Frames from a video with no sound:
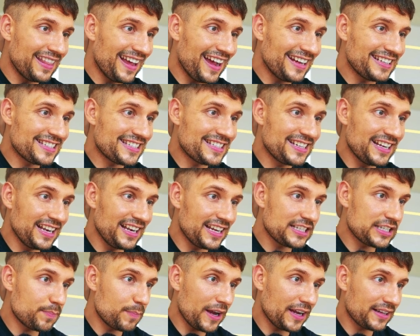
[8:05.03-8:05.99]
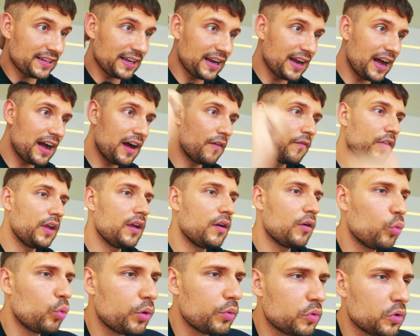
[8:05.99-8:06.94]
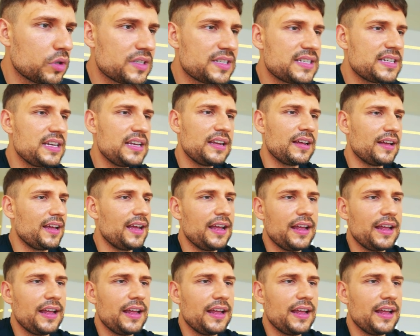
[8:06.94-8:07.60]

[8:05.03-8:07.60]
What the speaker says: I still expecting RV. We will see.